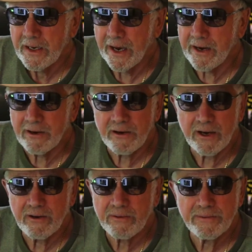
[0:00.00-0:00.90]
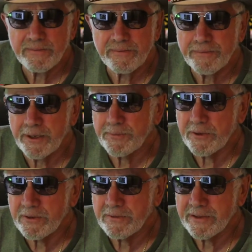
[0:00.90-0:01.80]
I don't know how
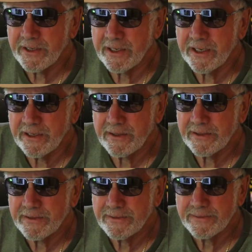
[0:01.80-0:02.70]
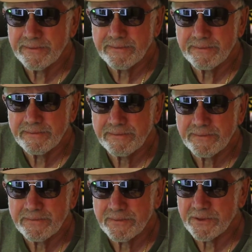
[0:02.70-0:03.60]
people can eat
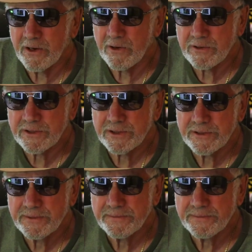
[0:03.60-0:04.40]
dogs